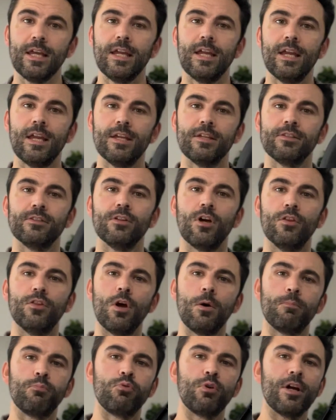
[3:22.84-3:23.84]
It's
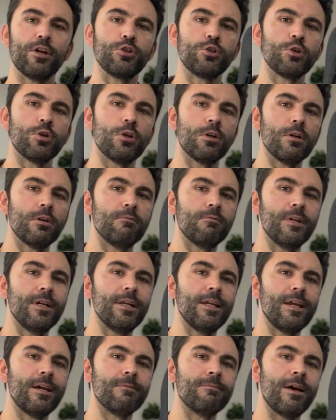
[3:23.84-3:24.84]
no pressure
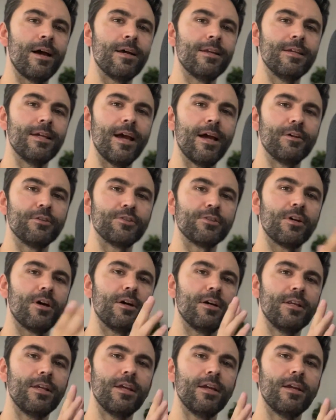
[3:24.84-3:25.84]
really around the
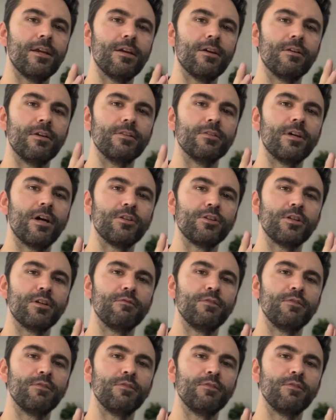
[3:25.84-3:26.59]
outside here and touching.